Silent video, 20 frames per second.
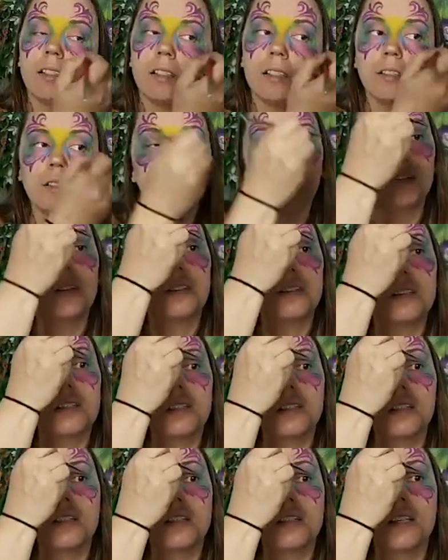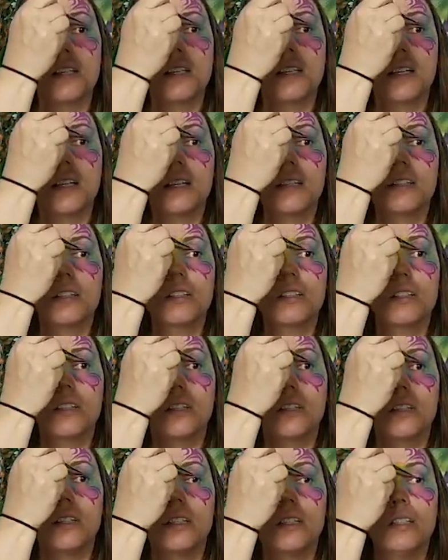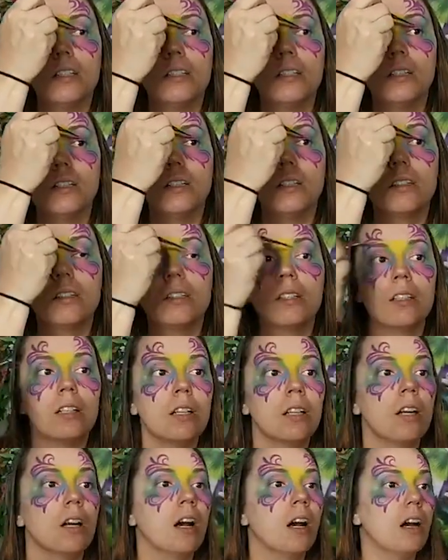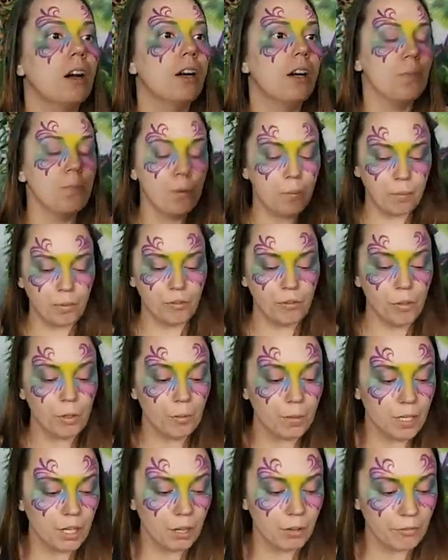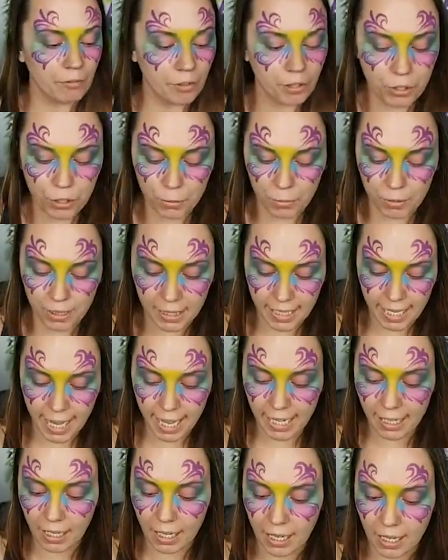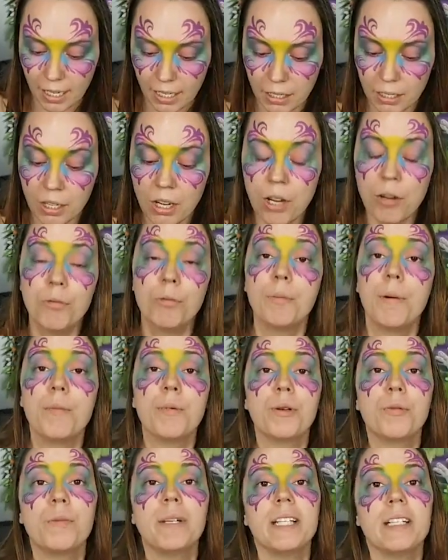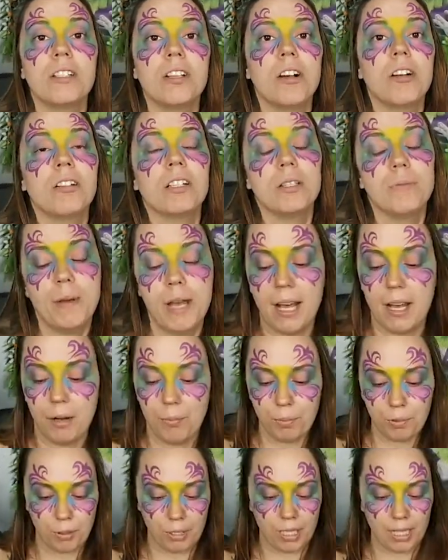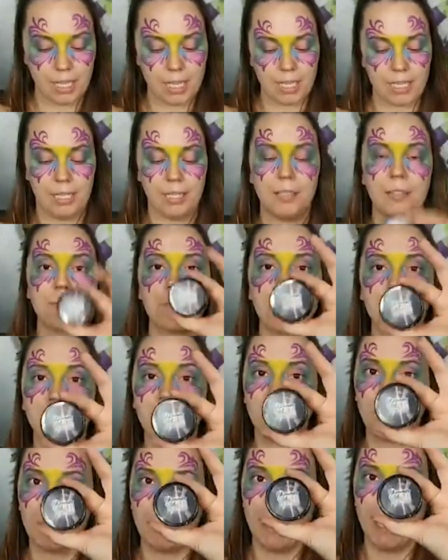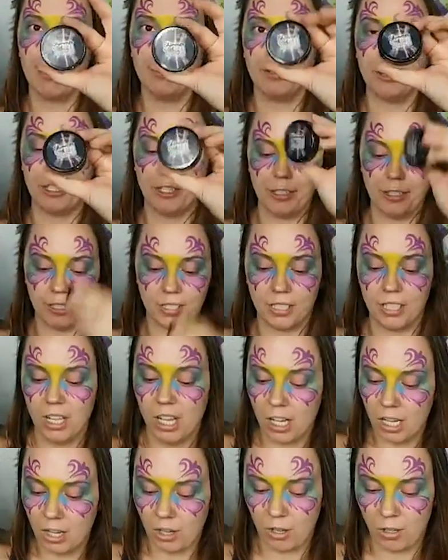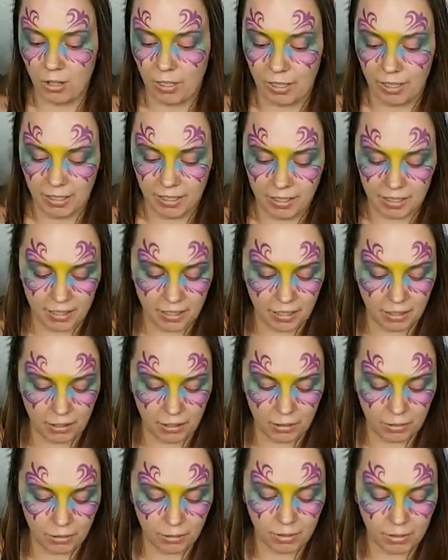Let's see, let's get that started. All right, but before we go further with the cat eye, remember we had talked about putting powders on. So